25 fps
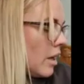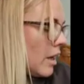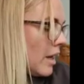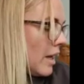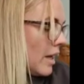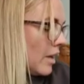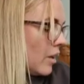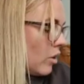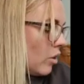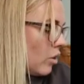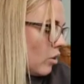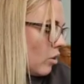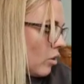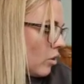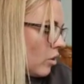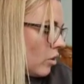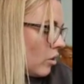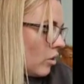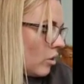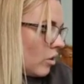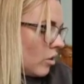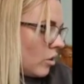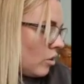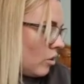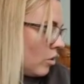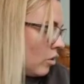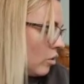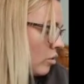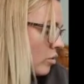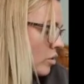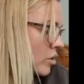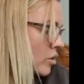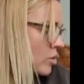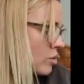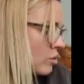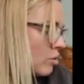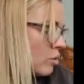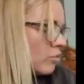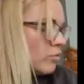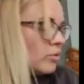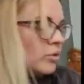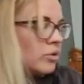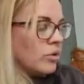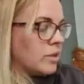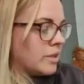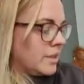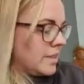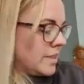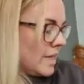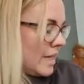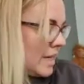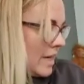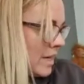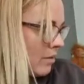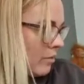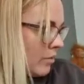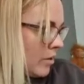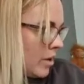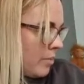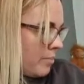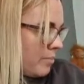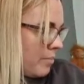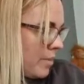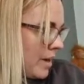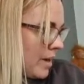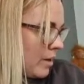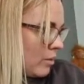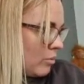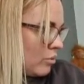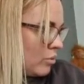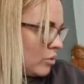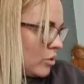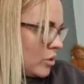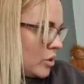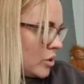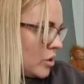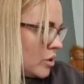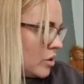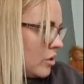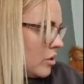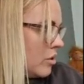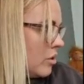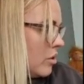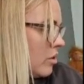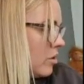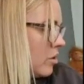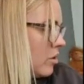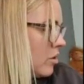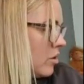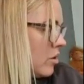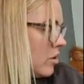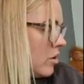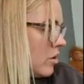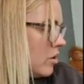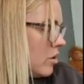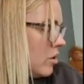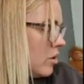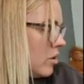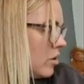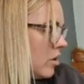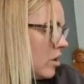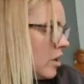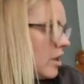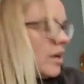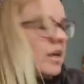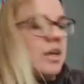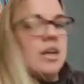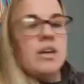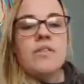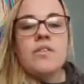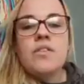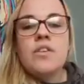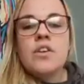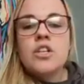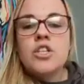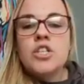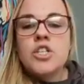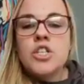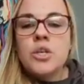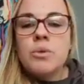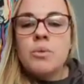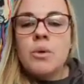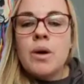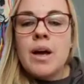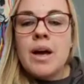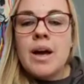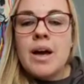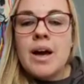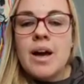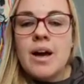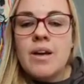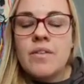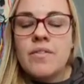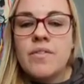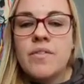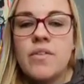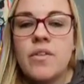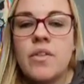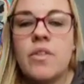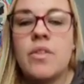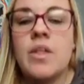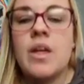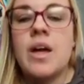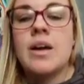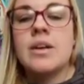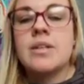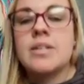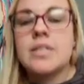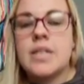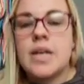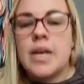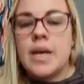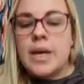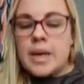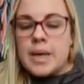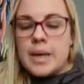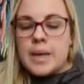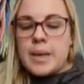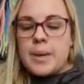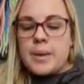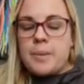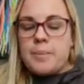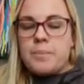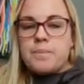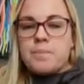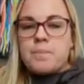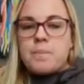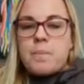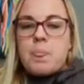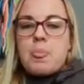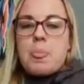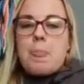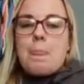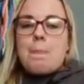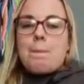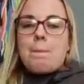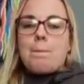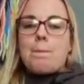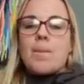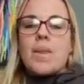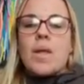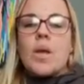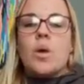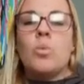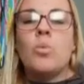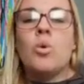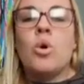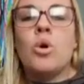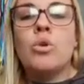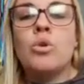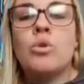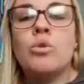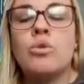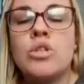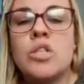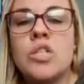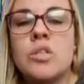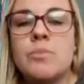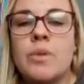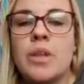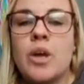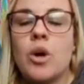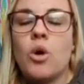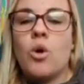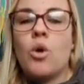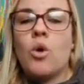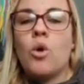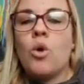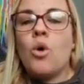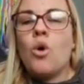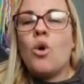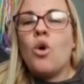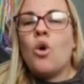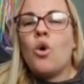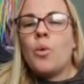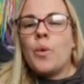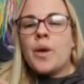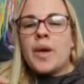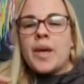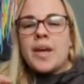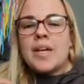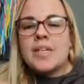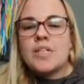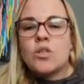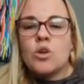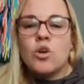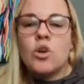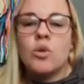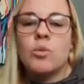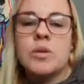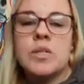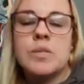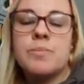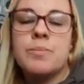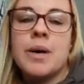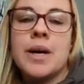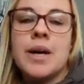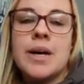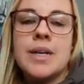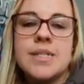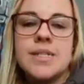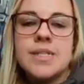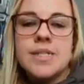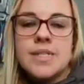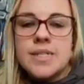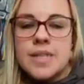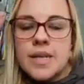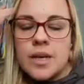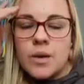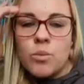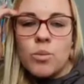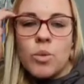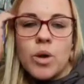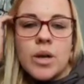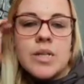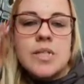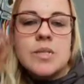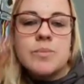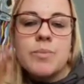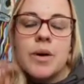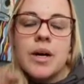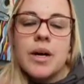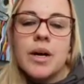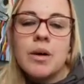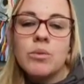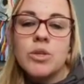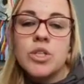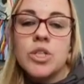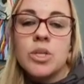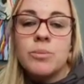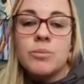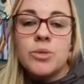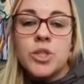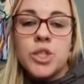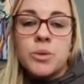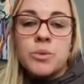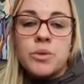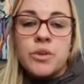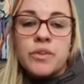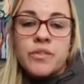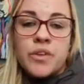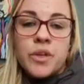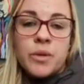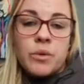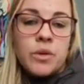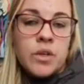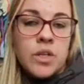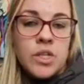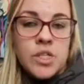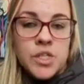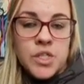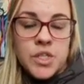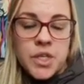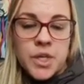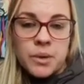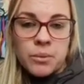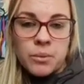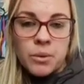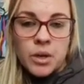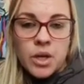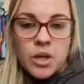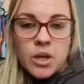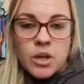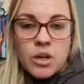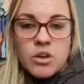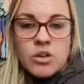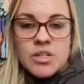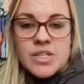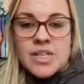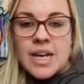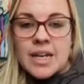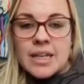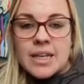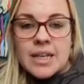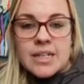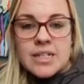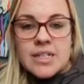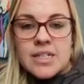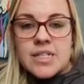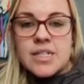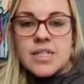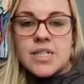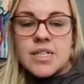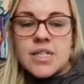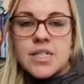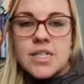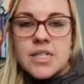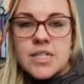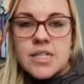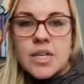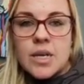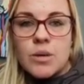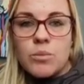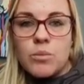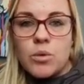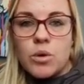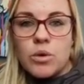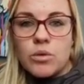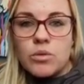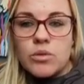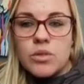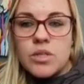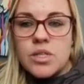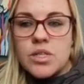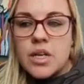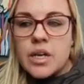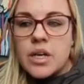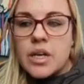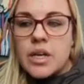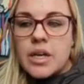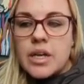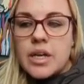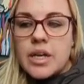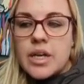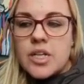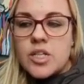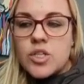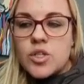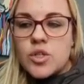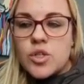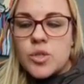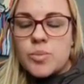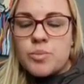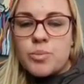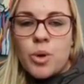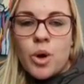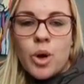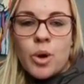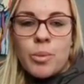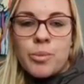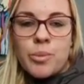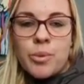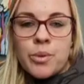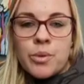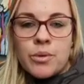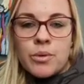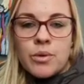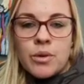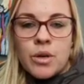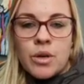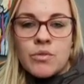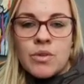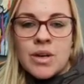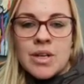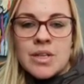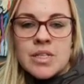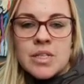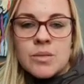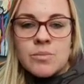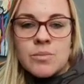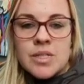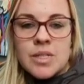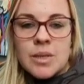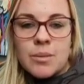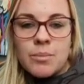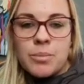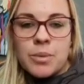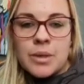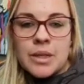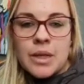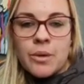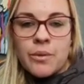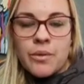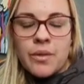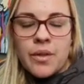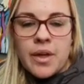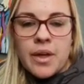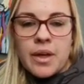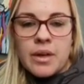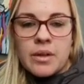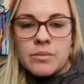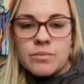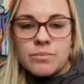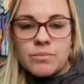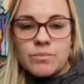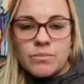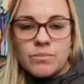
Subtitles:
I also wrote down about, if you do have that one customer that always buys the same wax bar, which I'm sure a few of you do, because I like to stick to the same ones, is just pop a random sample out there.